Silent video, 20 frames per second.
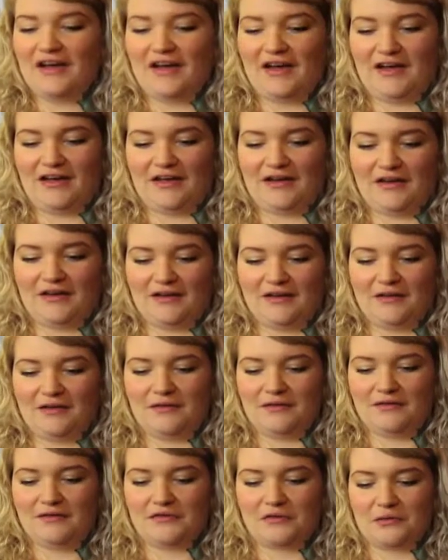
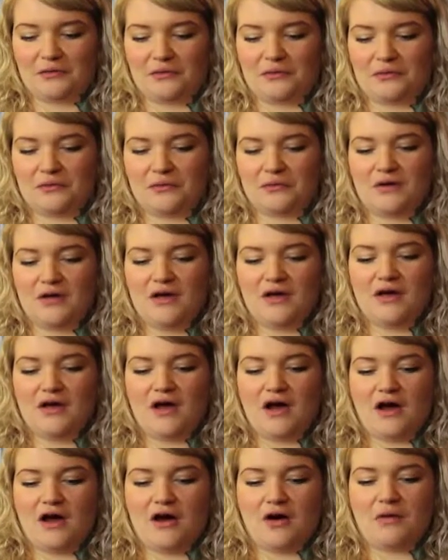And so
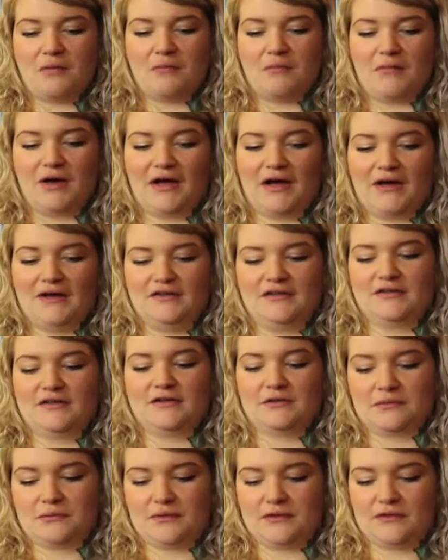my
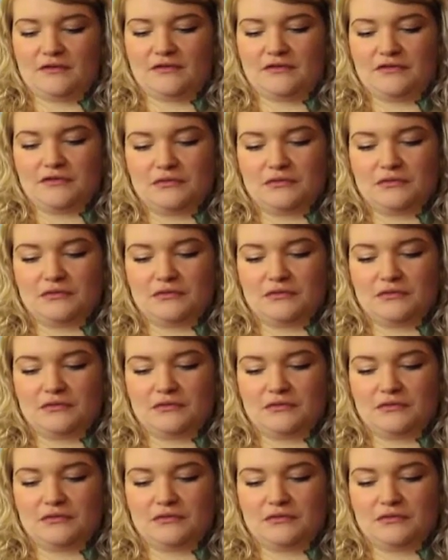idea was